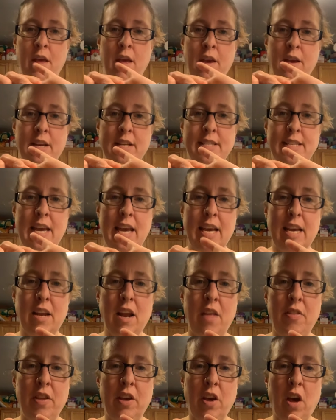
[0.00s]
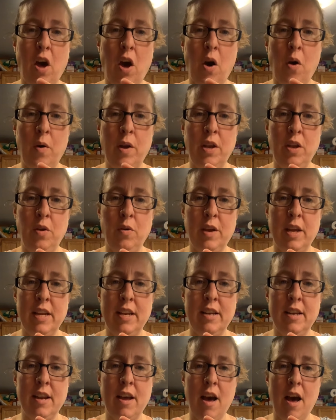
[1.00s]
You can take it on the go and you
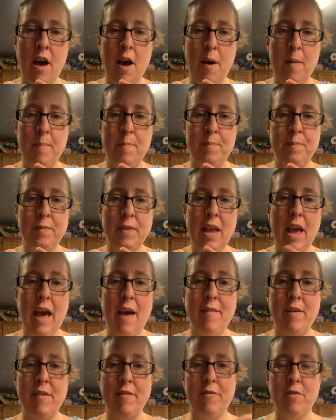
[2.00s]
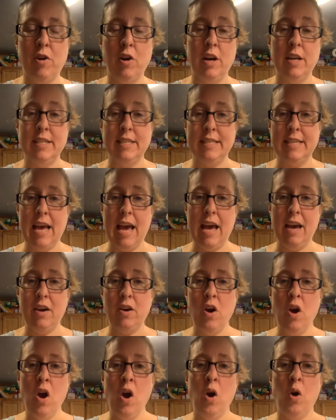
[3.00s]
can have it for a snack,
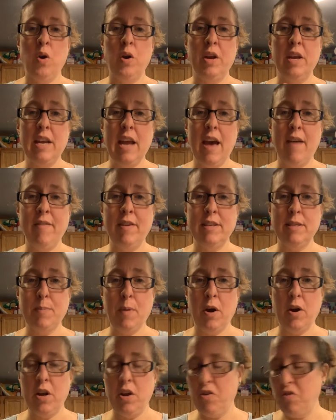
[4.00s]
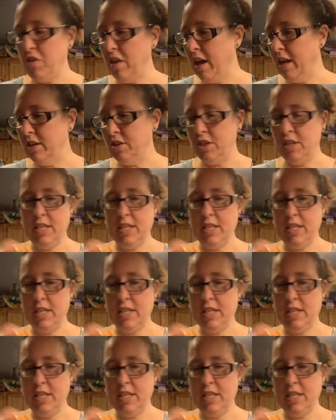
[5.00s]
or you can have it as part of your lunch.